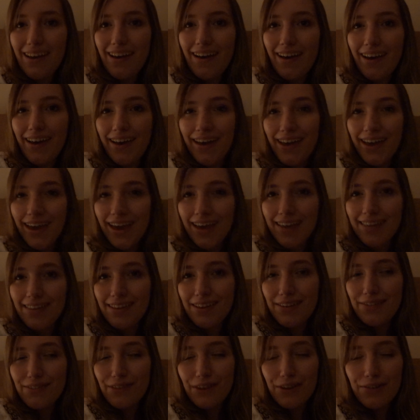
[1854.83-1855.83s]
I get
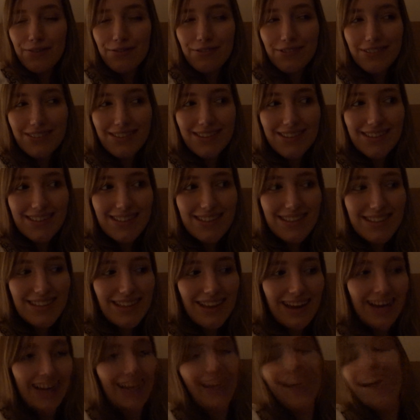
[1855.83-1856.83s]
that reference.
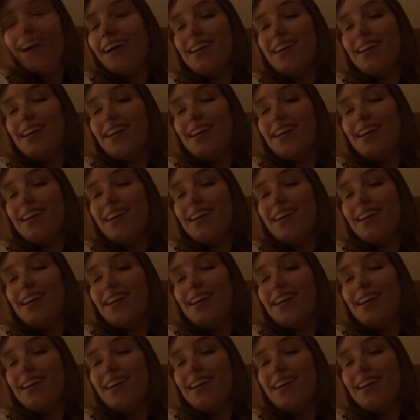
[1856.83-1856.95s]
Like,